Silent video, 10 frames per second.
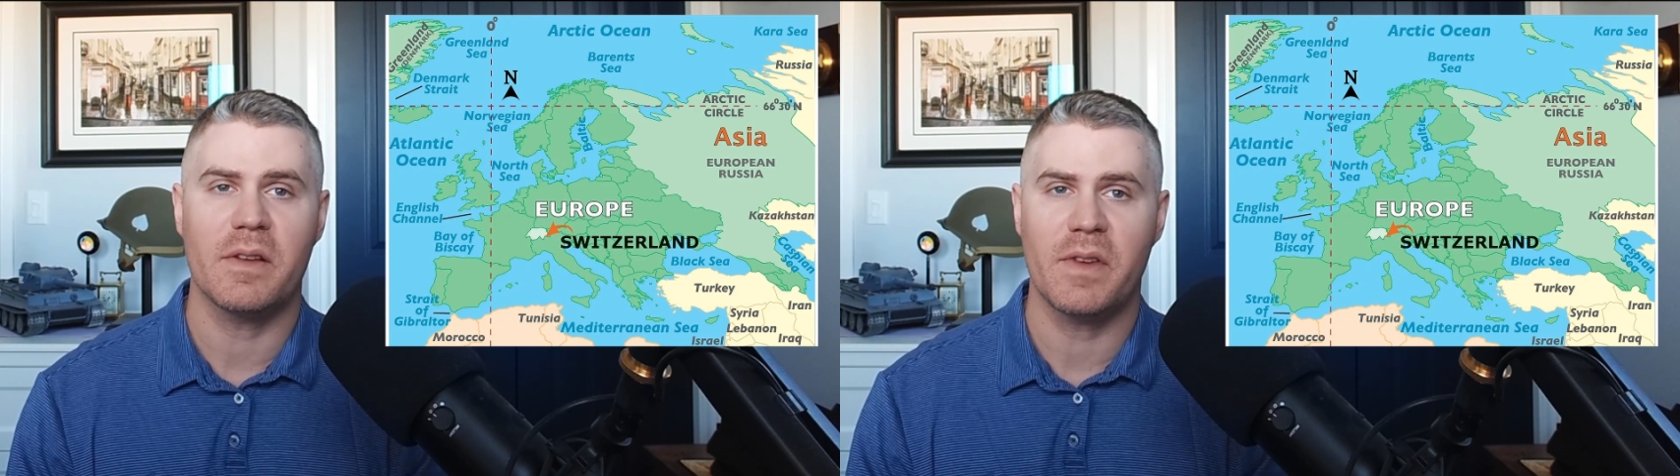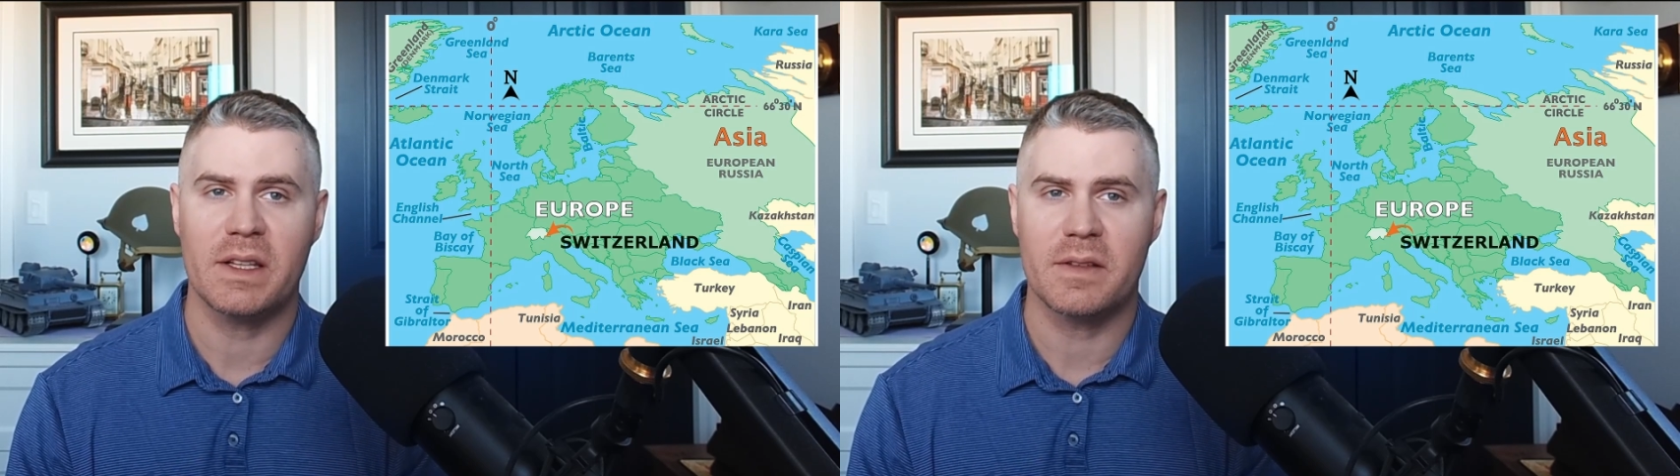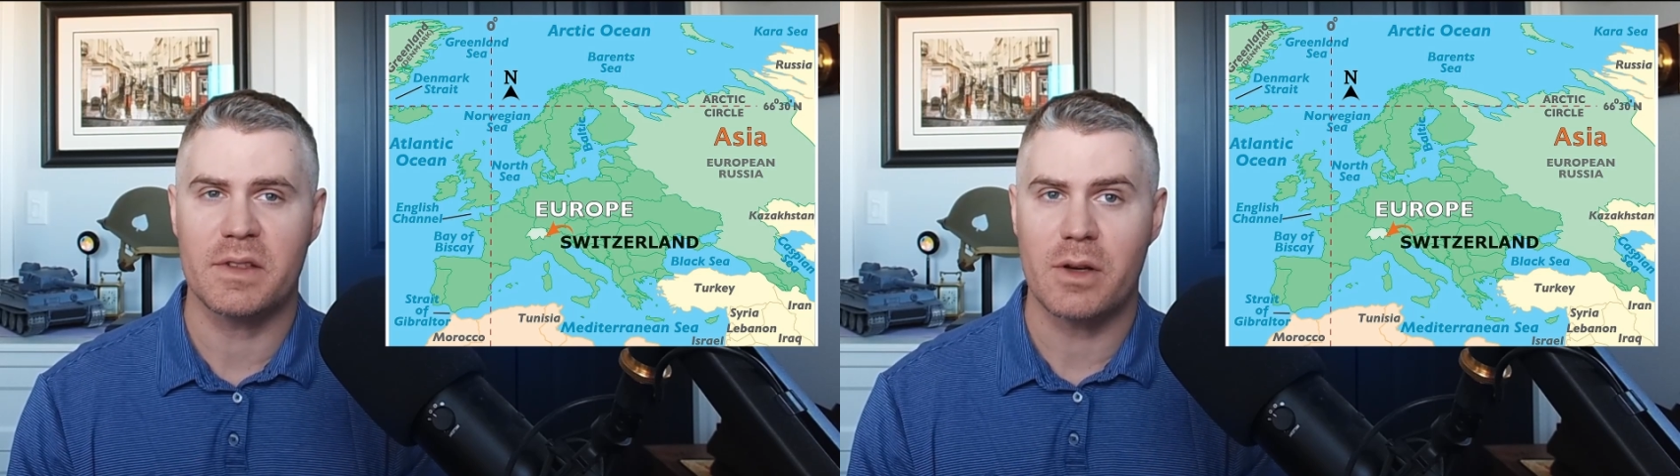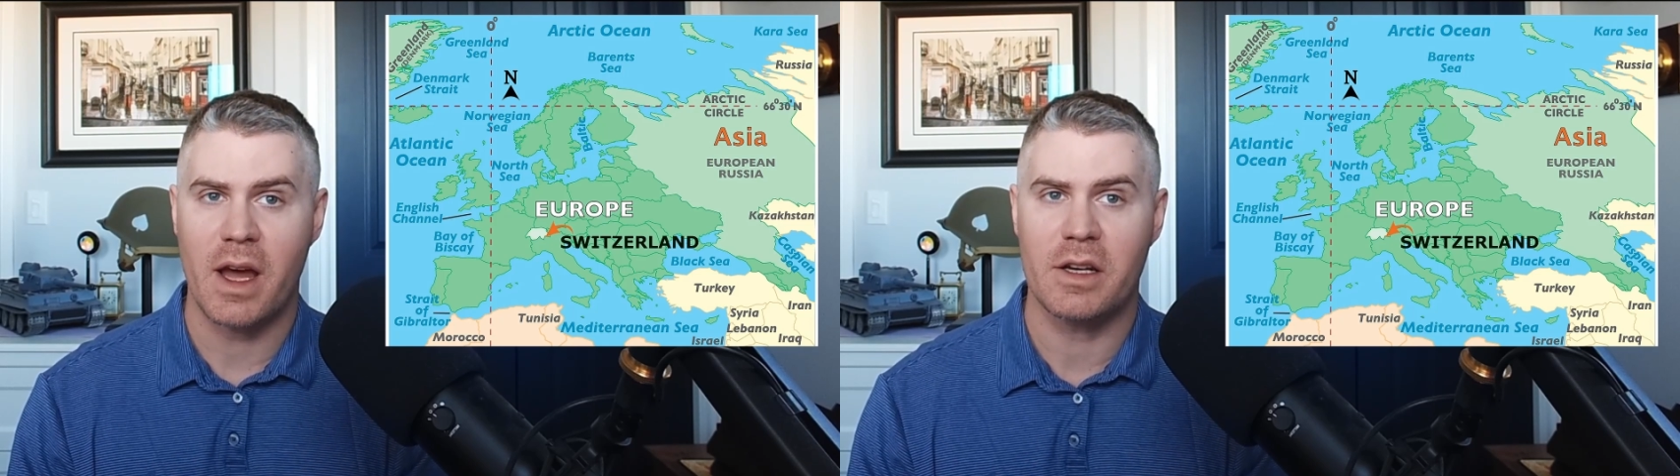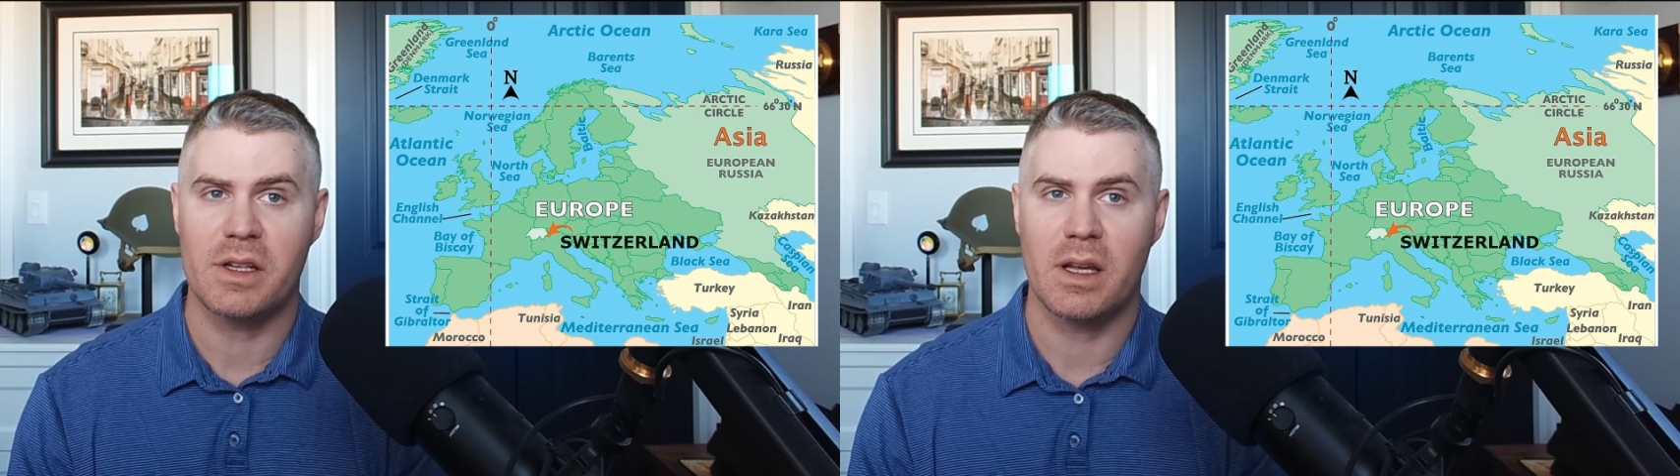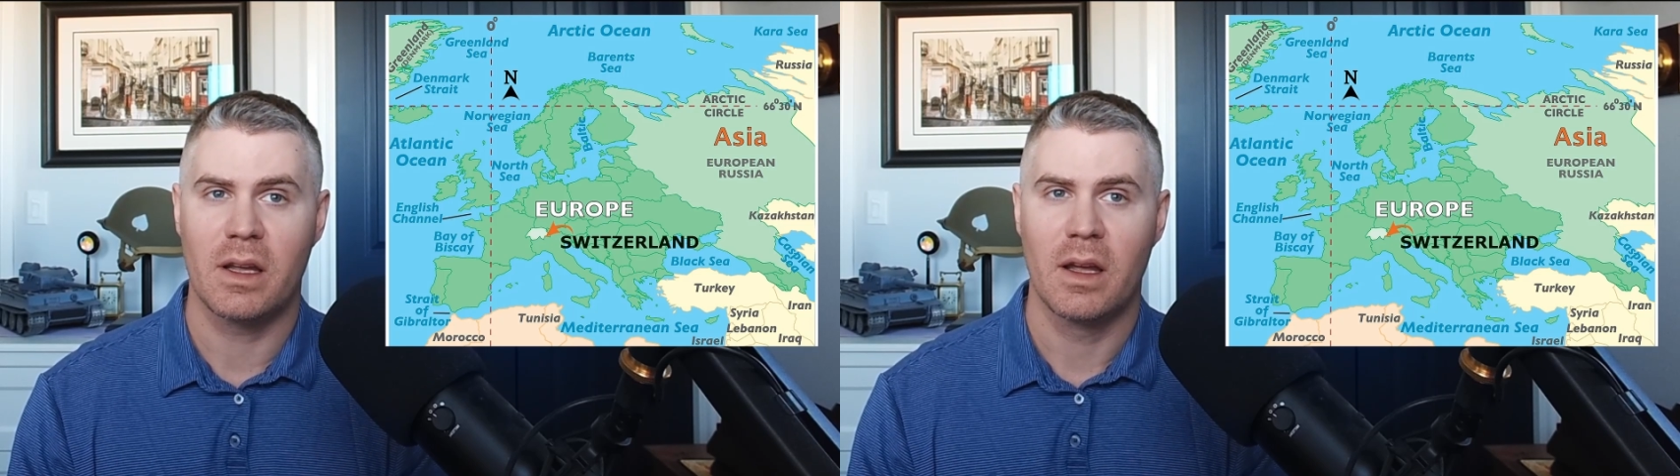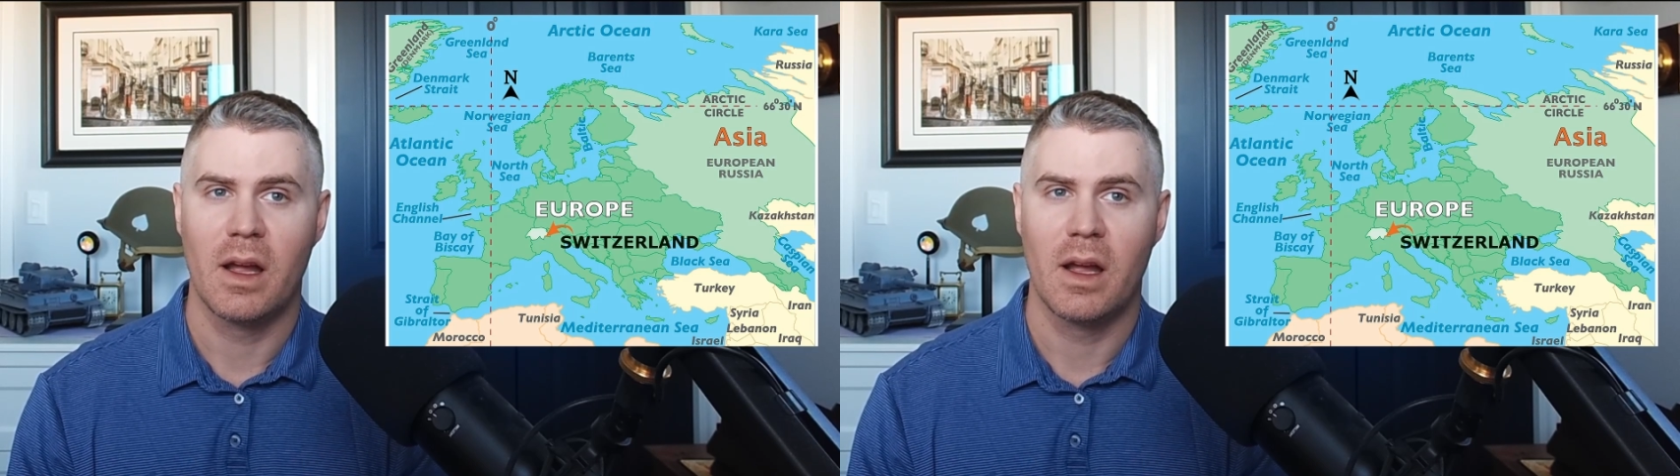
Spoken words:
defensive strategy